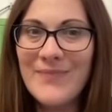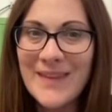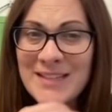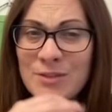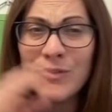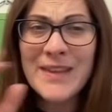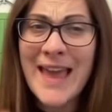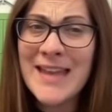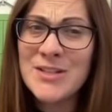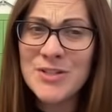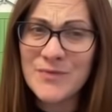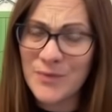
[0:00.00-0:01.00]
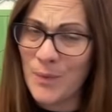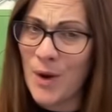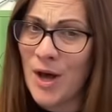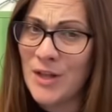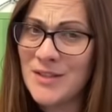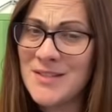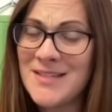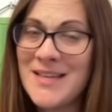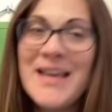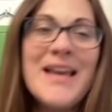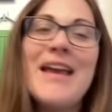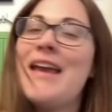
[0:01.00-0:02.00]
it's not the end of the world
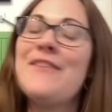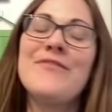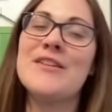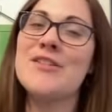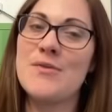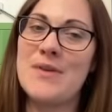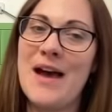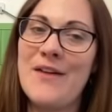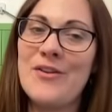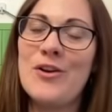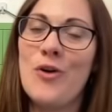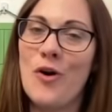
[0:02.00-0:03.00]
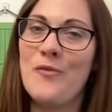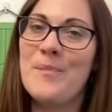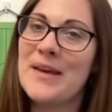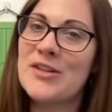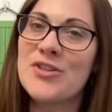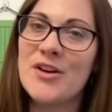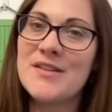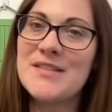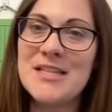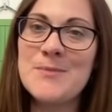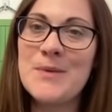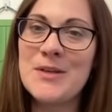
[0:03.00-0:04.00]
if they don't have a lot of big
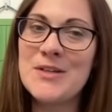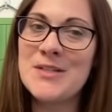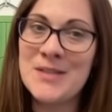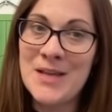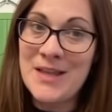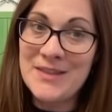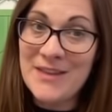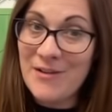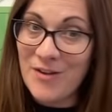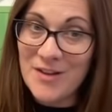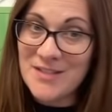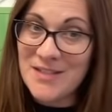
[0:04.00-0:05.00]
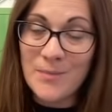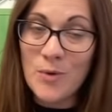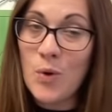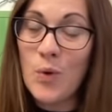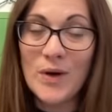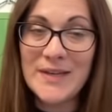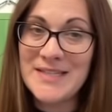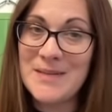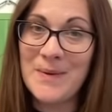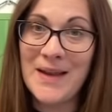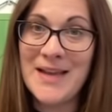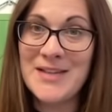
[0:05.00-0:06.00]
chances, because there are some quality
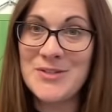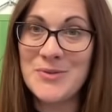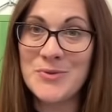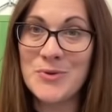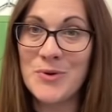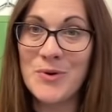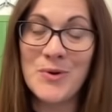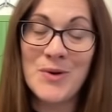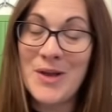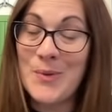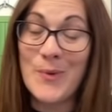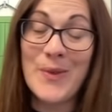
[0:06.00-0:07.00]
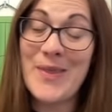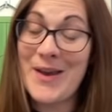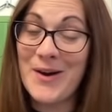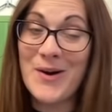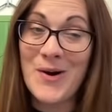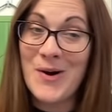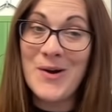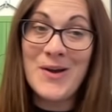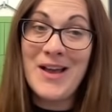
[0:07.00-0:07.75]
players who score when they are